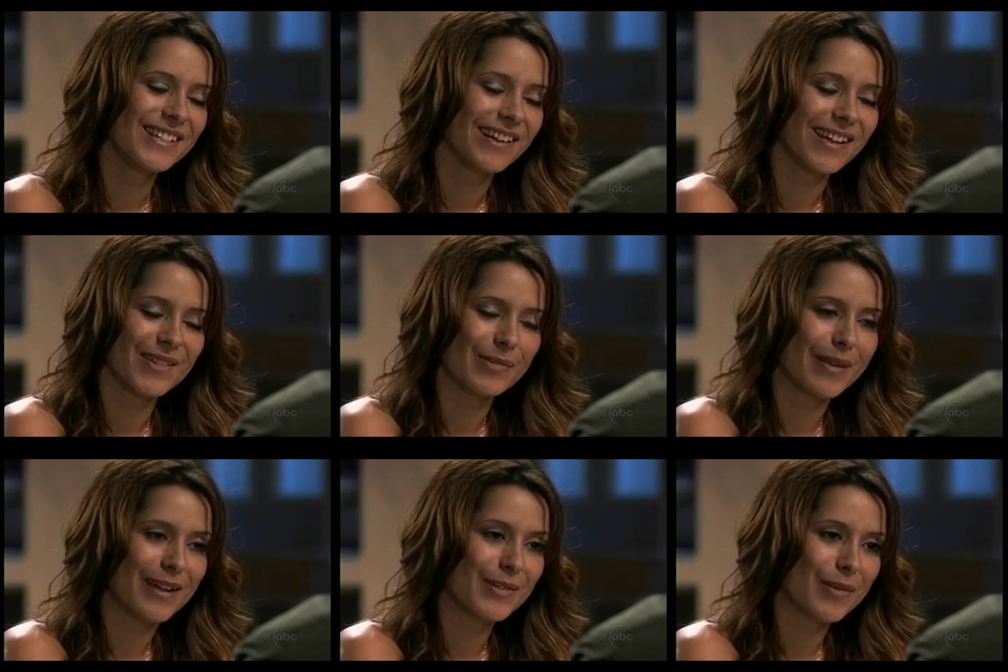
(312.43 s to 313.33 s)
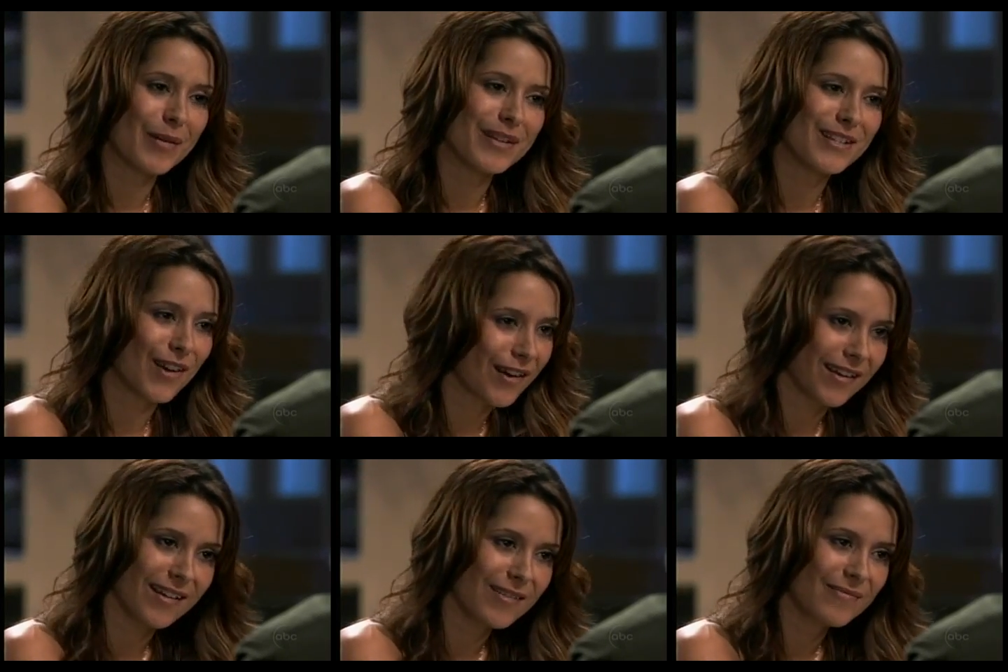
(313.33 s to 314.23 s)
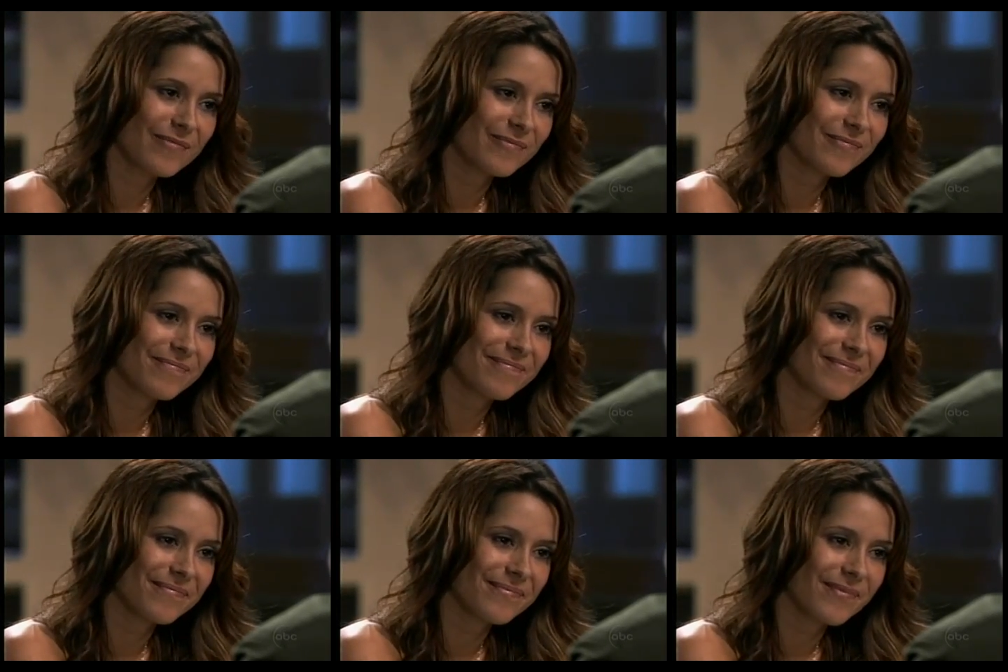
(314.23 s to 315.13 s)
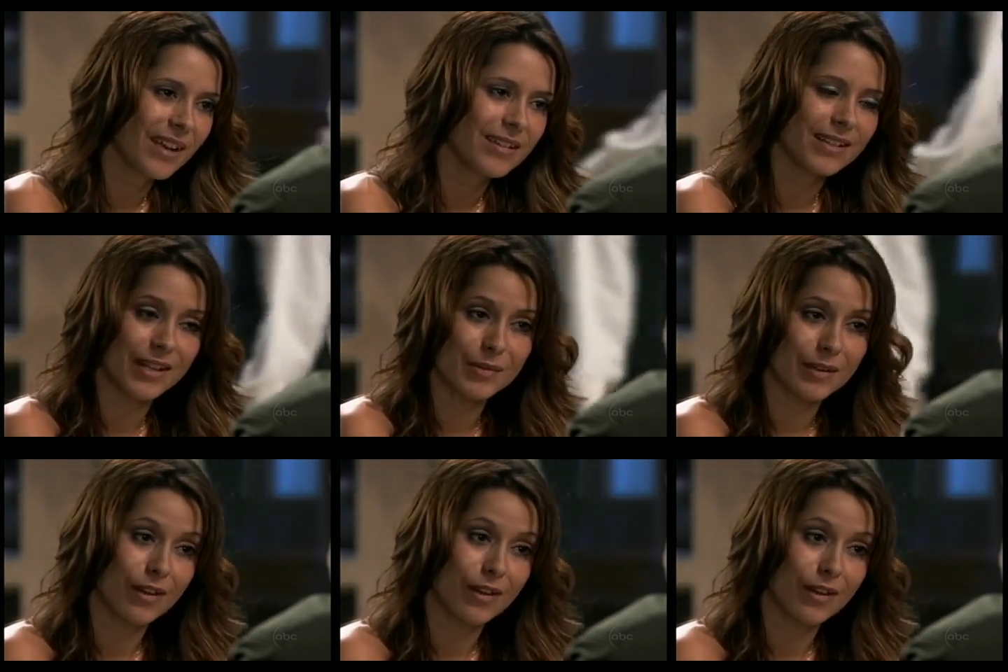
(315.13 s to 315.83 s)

So I guess we're back to where we started. Sex